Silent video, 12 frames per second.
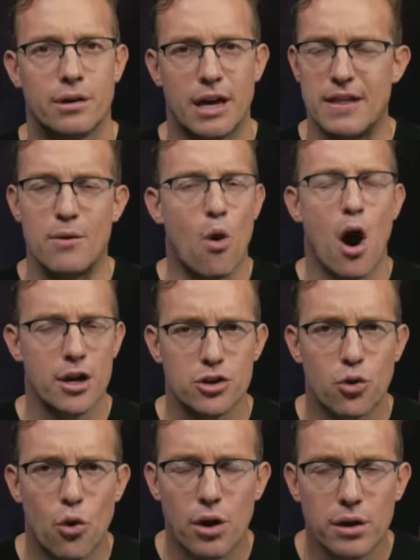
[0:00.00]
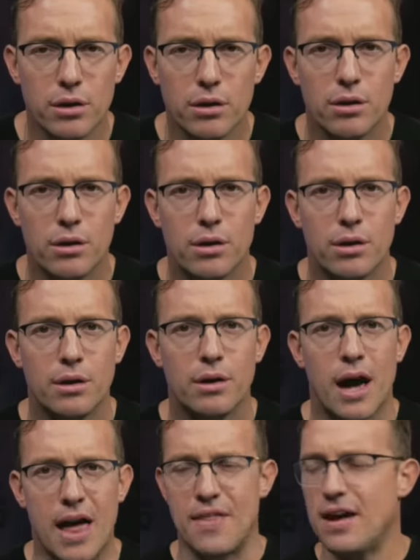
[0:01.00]
And they want a toy.
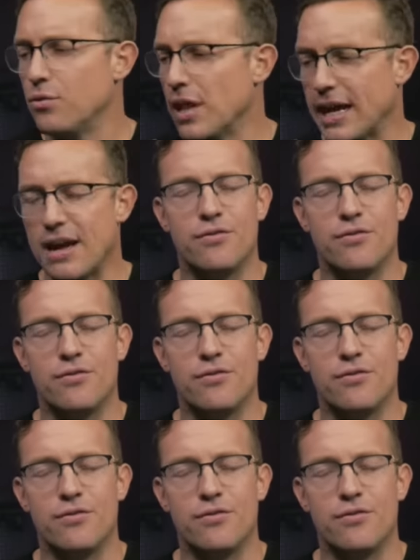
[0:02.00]
And they, like,